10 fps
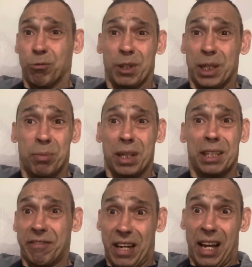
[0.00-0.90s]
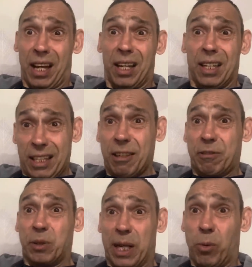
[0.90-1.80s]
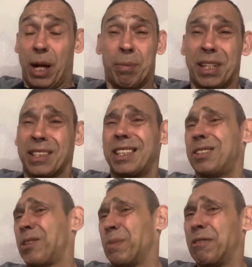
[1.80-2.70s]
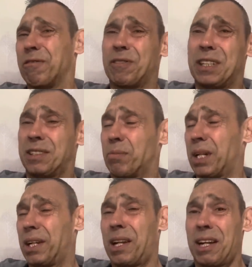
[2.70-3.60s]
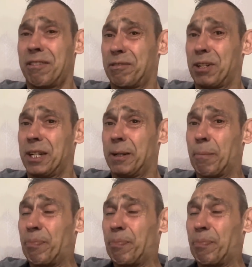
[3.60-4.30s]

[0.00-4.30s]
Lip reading: really believe that, if you get what I mean. I've seen too many things in my life, right?